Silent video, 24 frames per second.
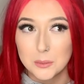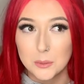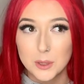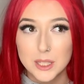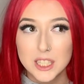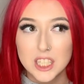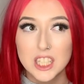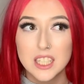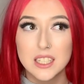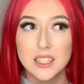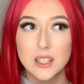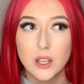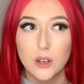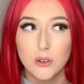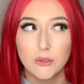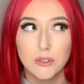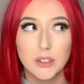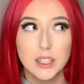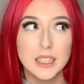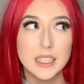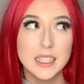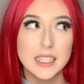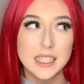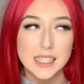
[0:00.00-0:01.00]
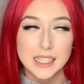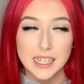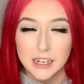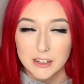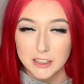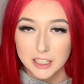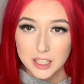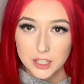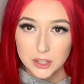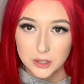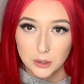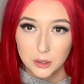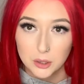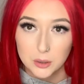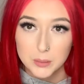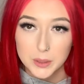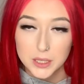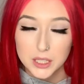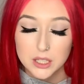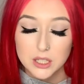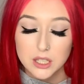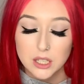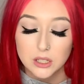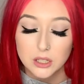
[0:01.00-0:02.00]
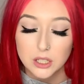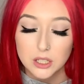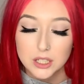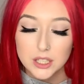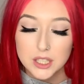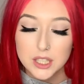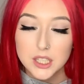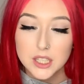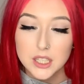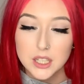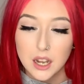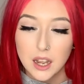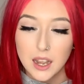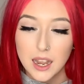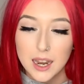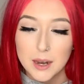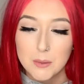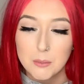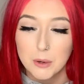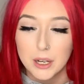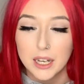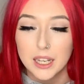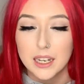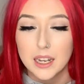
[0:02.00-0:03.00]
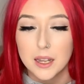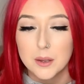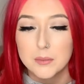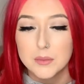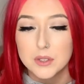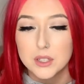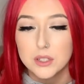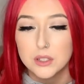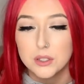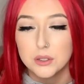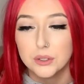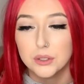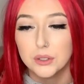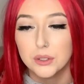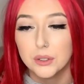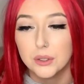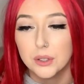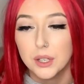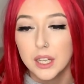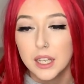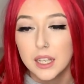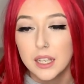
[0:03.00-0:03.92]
which is a really scary thought because a lot of the time when it comes to